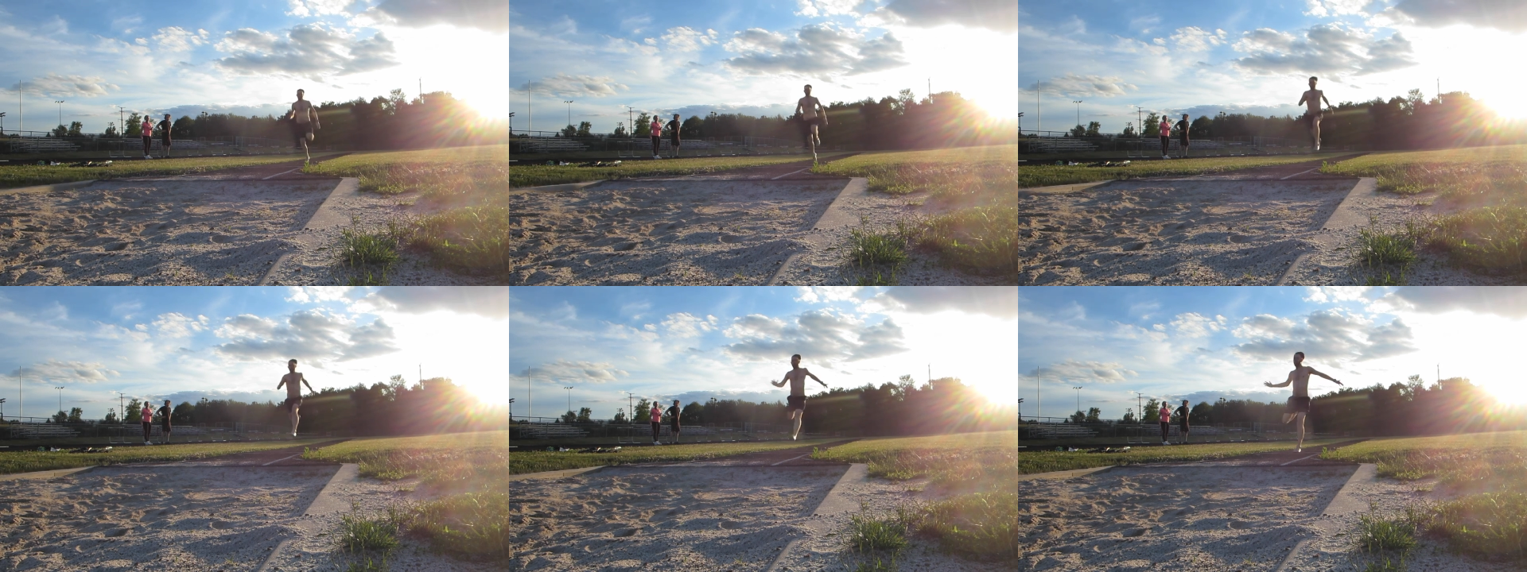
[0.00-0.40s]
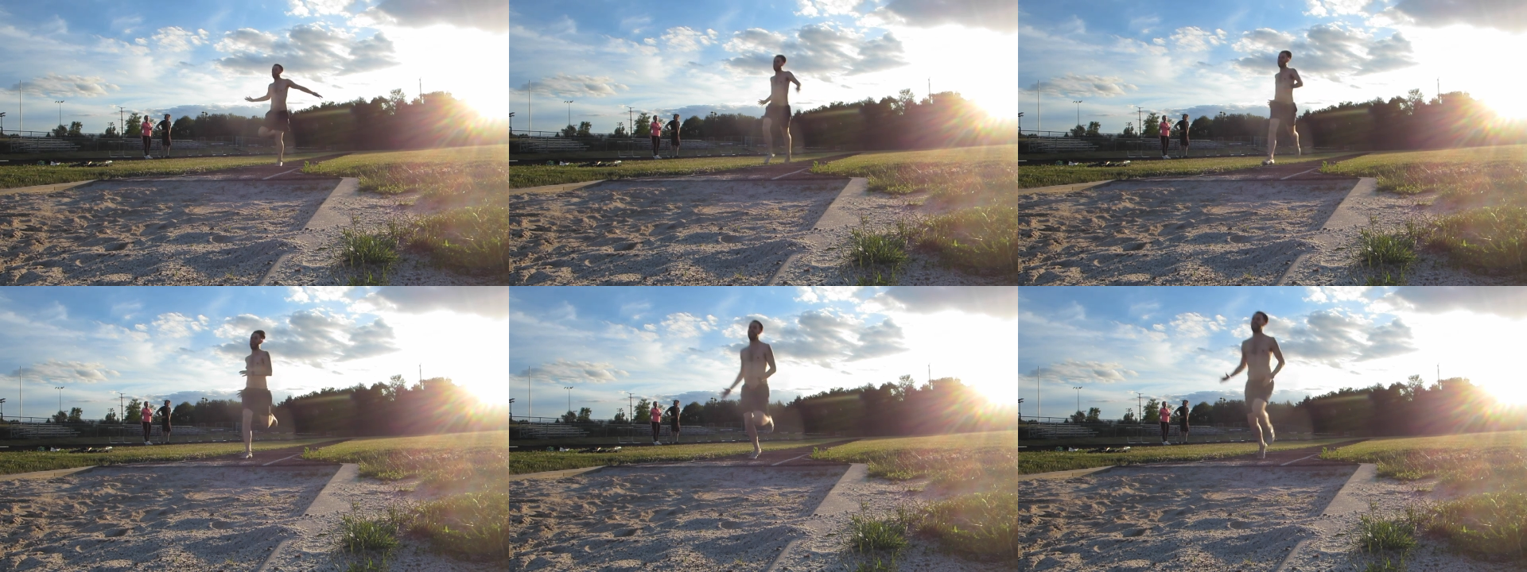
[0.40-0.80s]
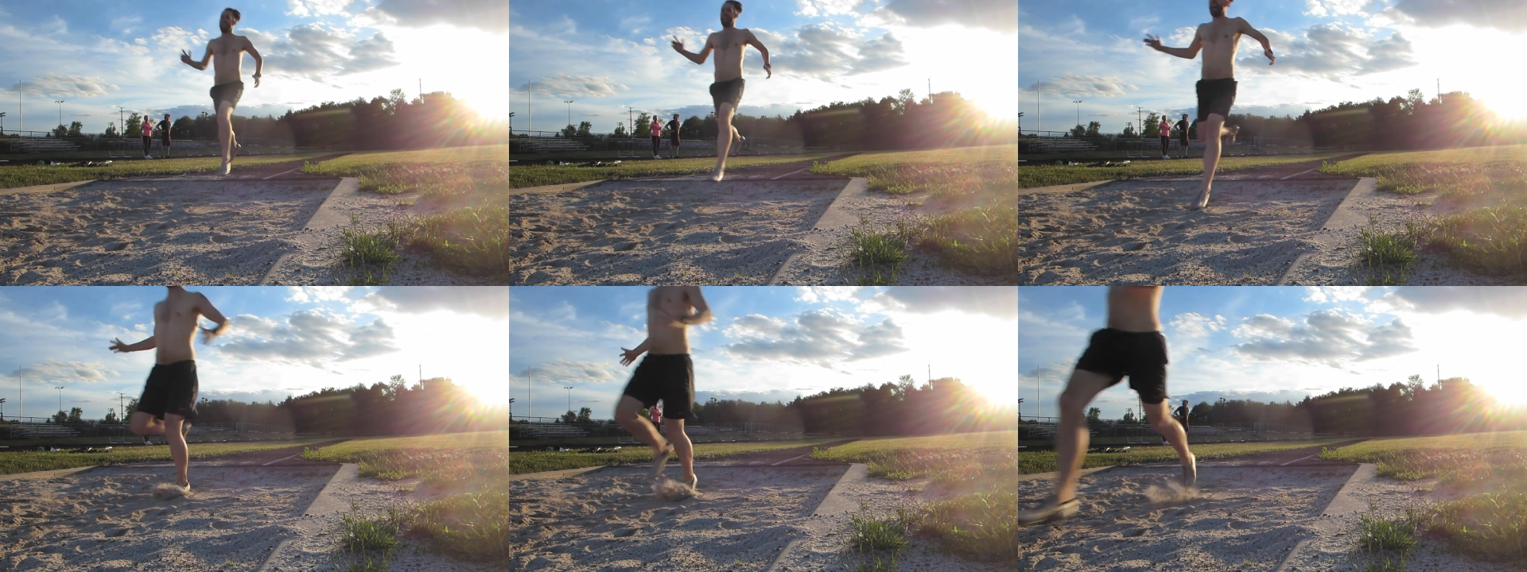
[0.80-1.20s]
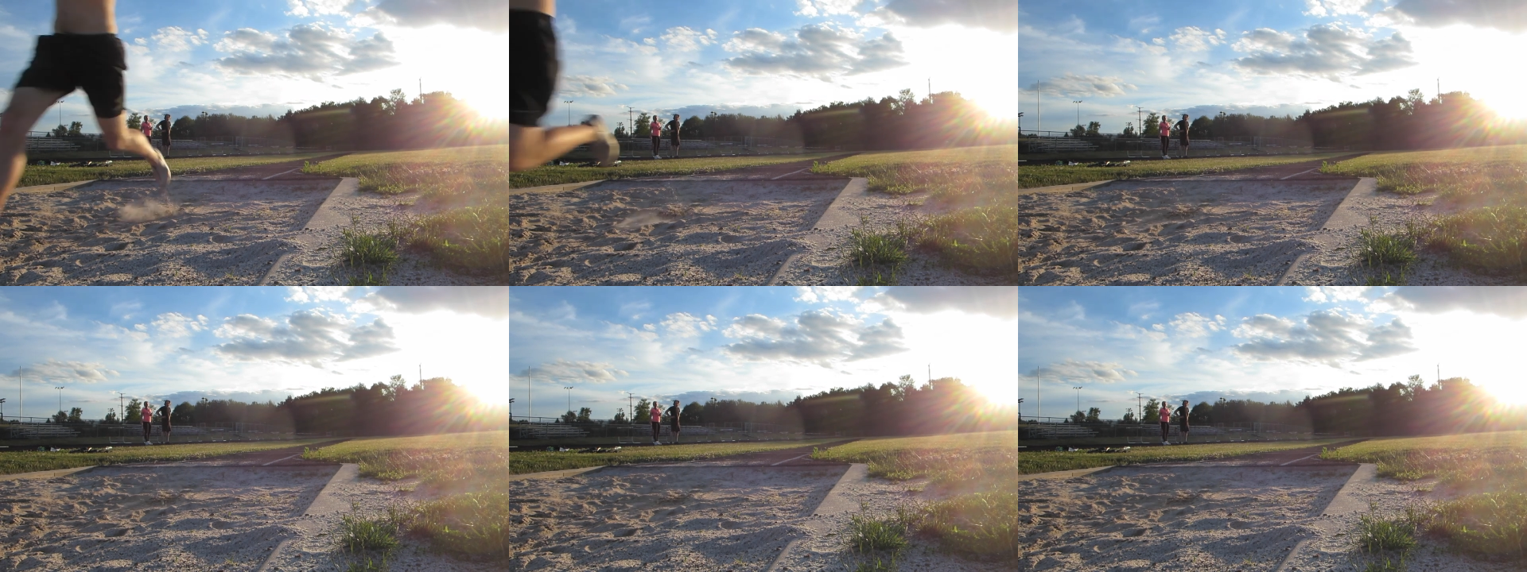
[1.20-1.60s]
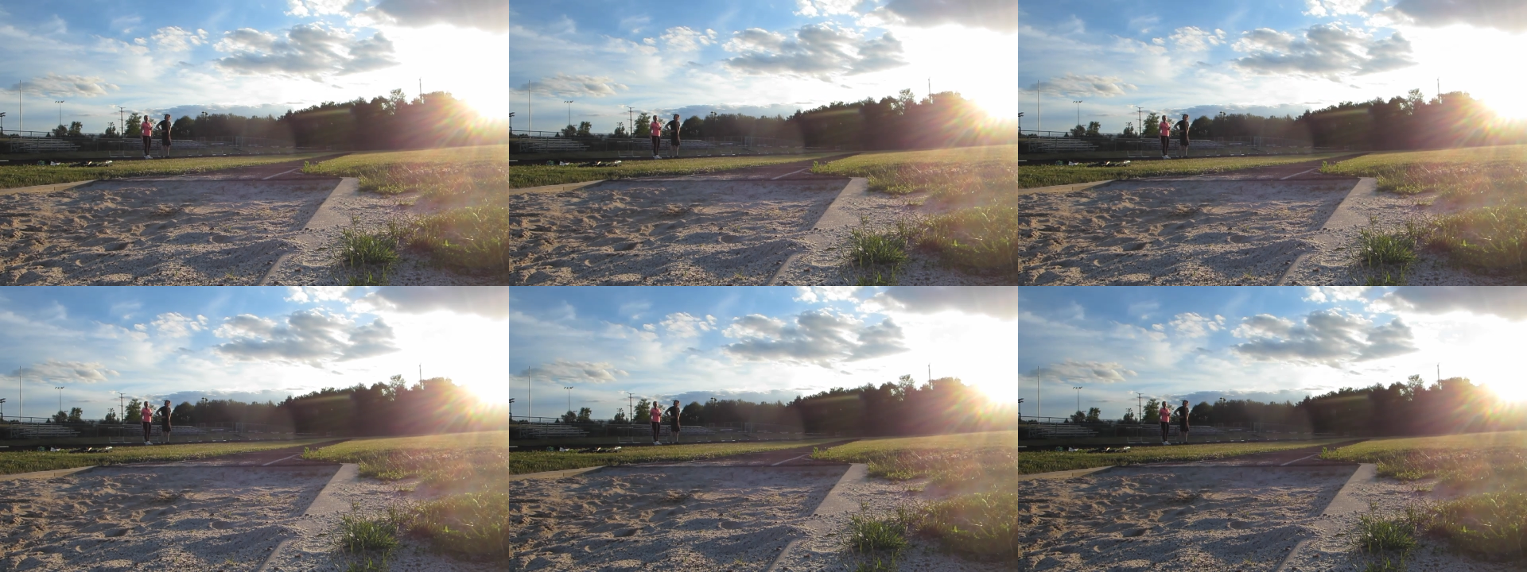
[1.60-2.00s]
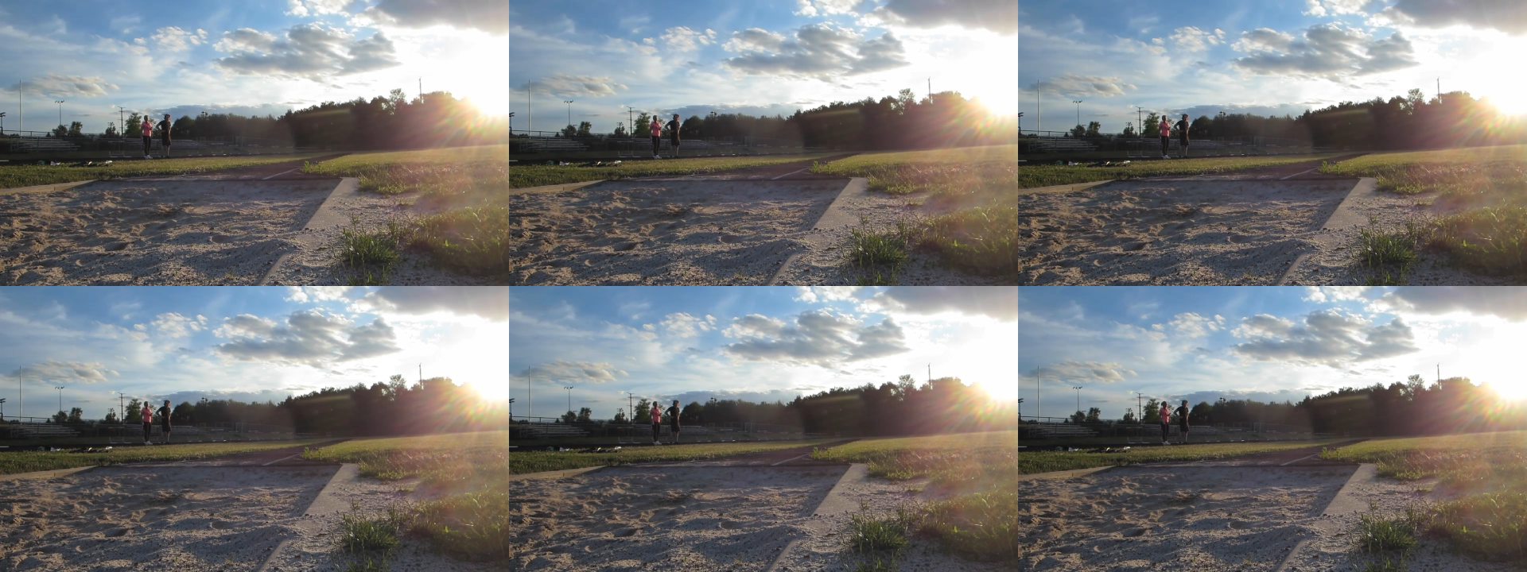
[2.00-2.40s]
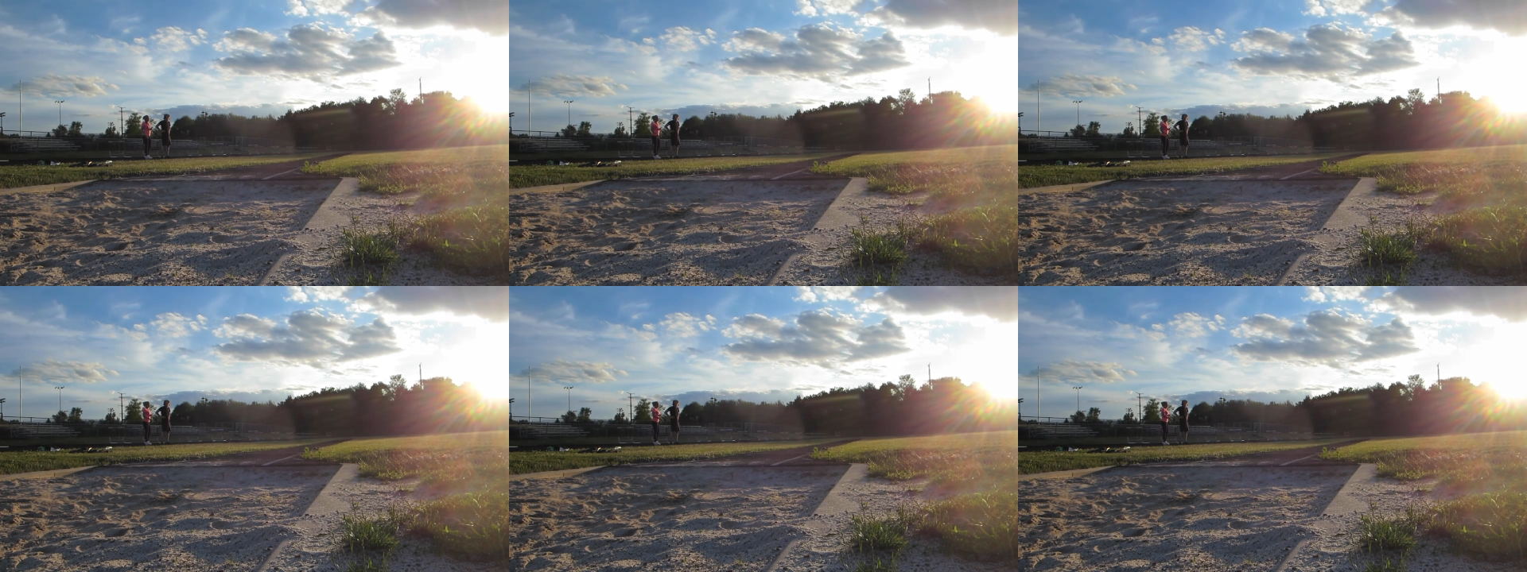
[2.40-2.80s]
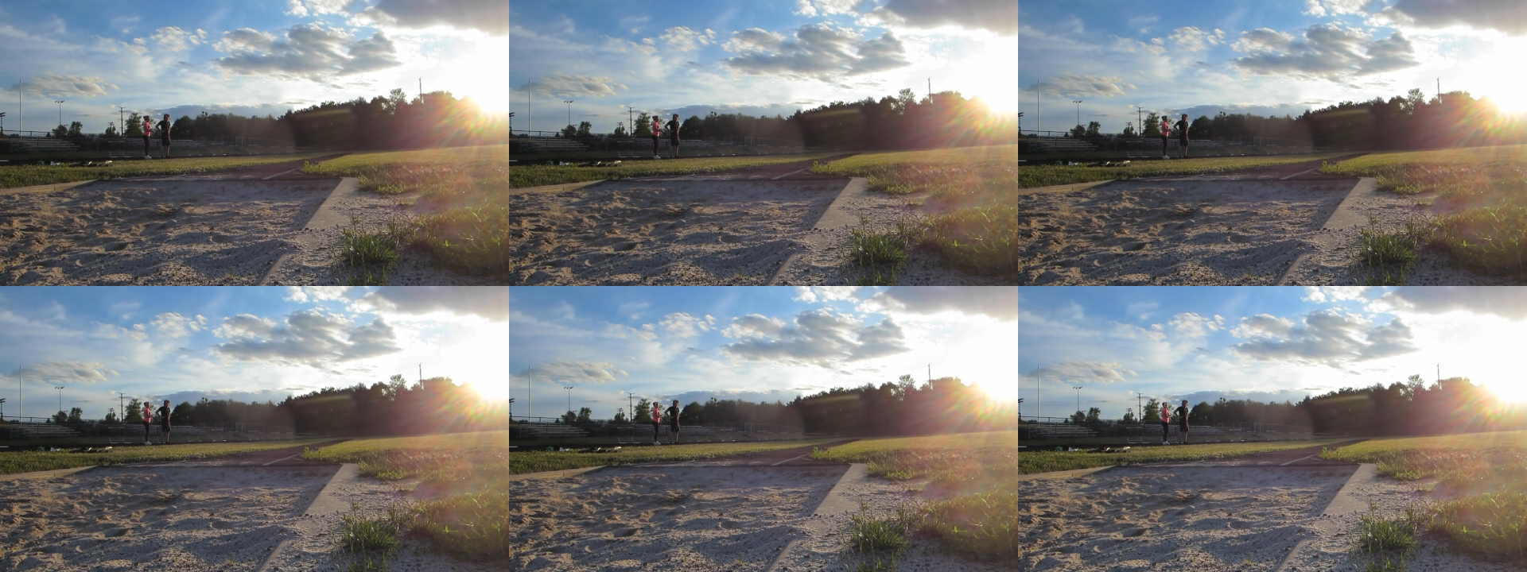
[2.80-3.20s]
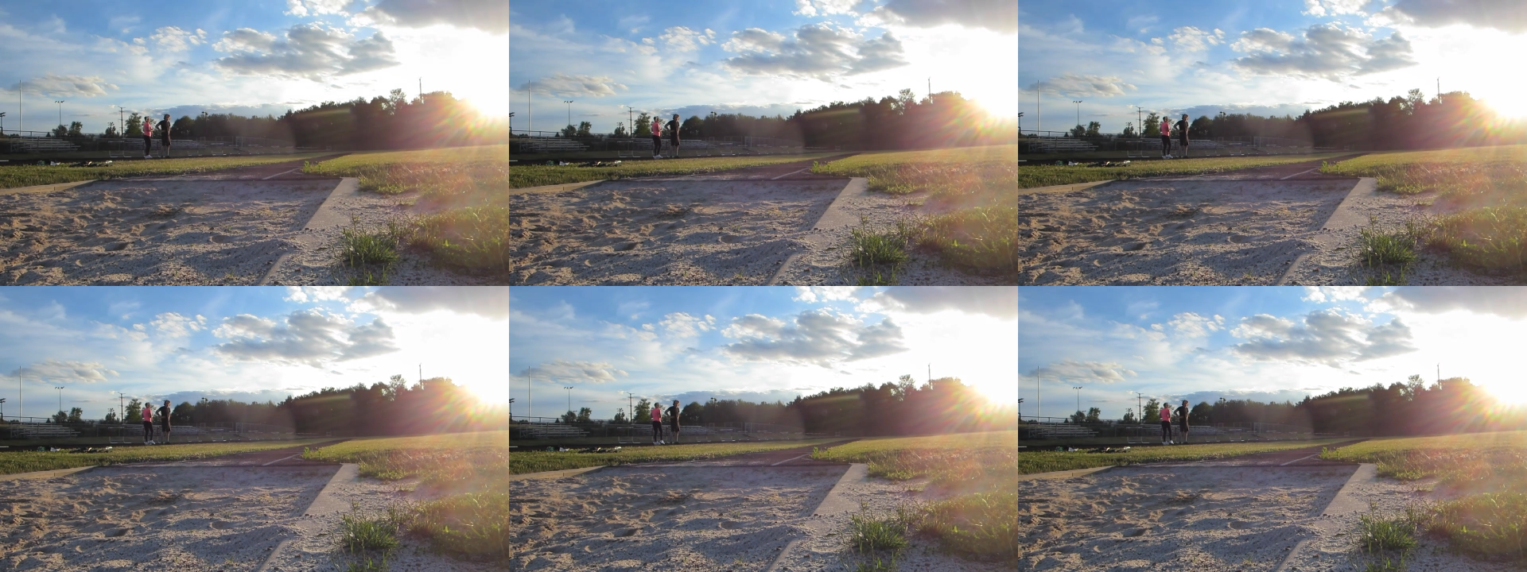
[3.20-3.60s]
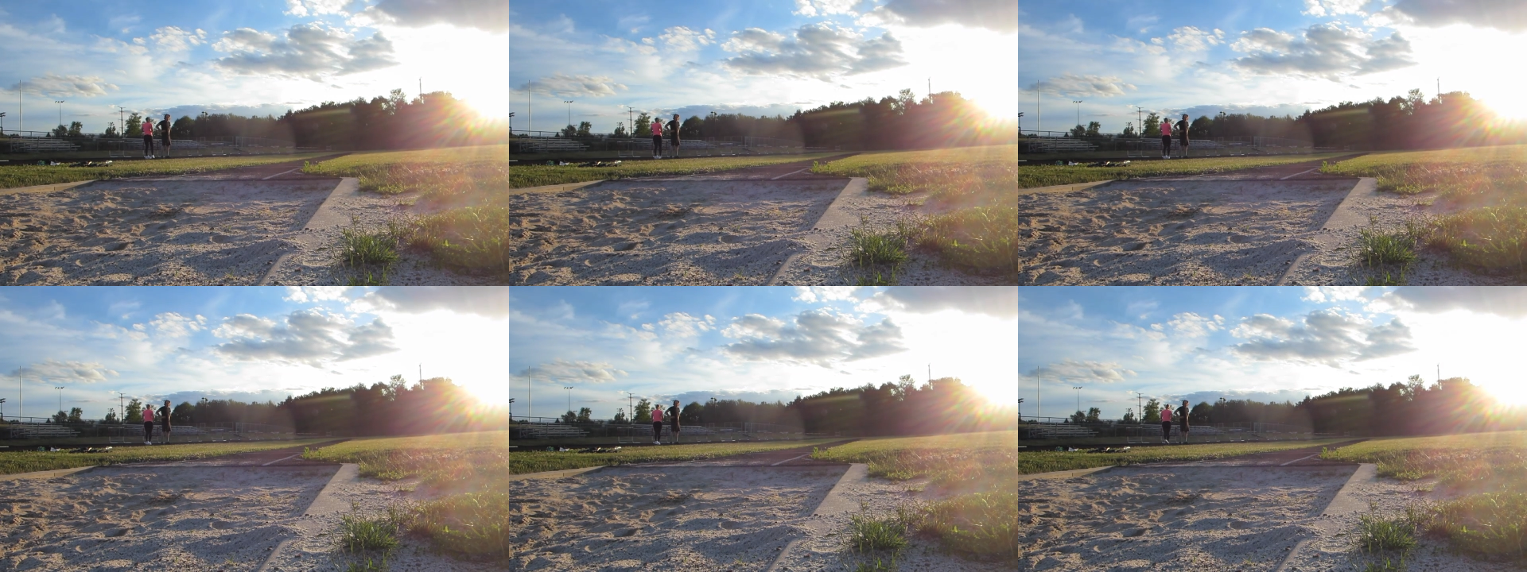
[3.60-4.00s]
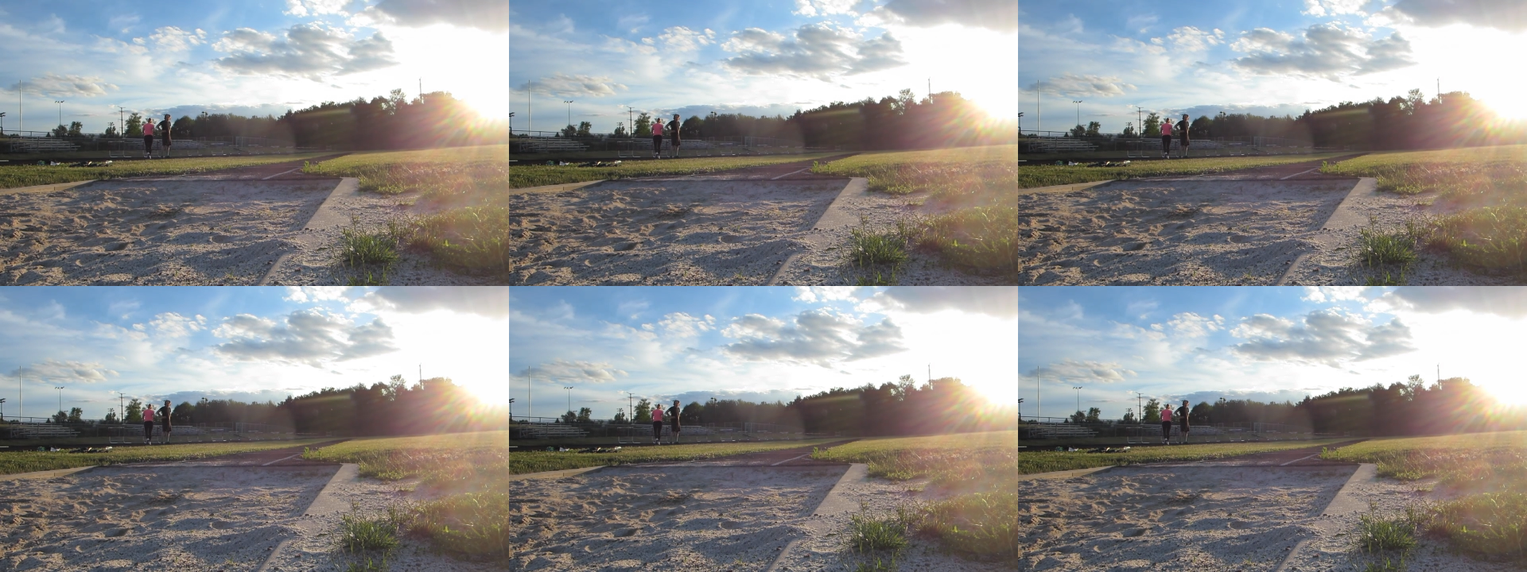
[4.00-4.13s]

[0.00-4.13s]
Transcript: Nobody's mouth can be seen.